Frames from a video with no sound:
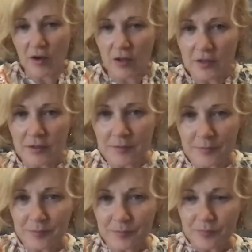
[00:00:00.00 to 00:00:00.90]
on,
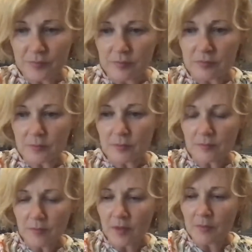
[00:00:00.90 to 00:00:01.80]

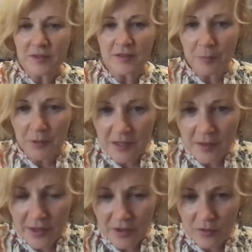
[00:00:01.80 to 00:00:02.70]
but there's plenty of
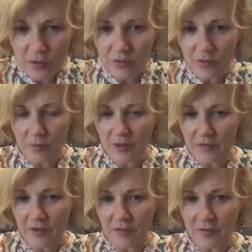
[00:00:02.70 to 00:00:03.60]
that on YouTube.
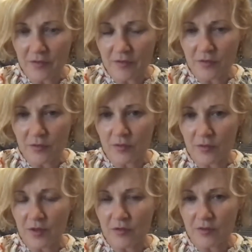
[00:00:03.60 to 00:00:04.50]
If students are
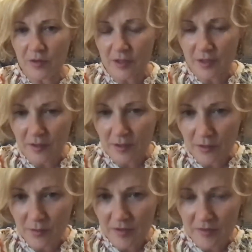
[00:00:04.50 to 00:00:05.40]
interested in
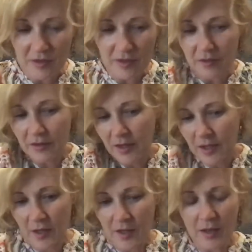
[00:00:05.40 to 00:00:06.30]
hearing me sing,
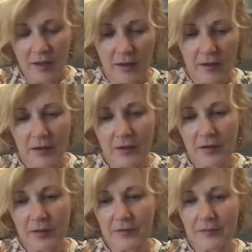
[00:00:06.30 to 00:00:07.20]

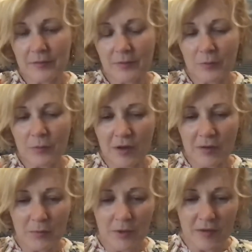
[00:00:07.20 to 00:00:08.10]
one of
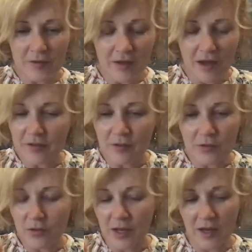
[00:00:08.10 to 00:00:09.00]
the ones that I don't
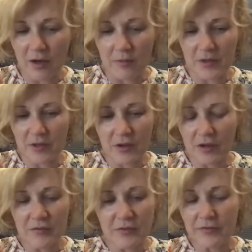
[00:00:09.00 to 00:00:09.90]
know how, but it got
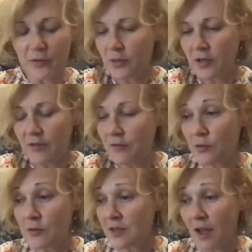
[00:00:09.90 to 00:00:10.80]
over 4 million
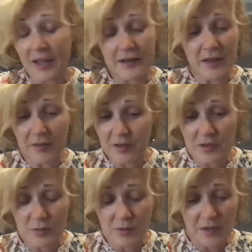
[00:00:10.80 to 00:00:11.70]
views. I had nothing to
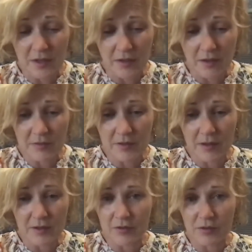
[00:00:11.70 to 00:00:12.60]
do with that. I
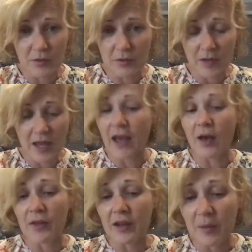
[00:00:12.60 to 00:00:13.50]
don't know how
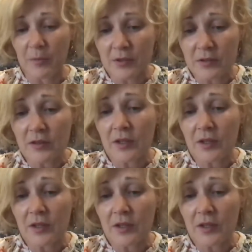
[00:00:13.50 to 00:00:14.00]
that happened,